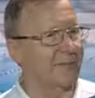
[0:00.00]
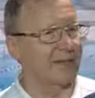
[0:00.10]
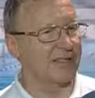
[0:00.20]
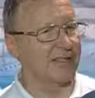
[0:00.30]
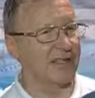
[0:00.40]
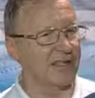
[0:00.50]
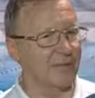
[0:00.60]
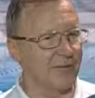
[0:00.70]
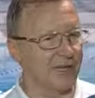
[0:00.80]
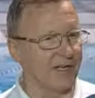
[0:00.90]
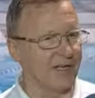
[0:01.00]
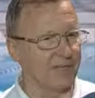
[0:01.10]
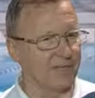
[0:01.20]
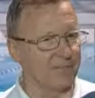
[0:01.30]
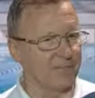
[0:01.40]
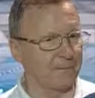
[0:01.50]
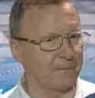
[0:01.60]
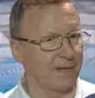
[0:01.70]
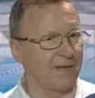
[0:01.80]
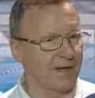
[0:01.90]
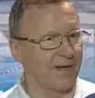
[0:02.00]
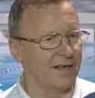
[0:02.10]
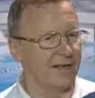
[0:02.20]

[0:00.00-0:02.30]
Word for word: But uh, anyway, um, uh,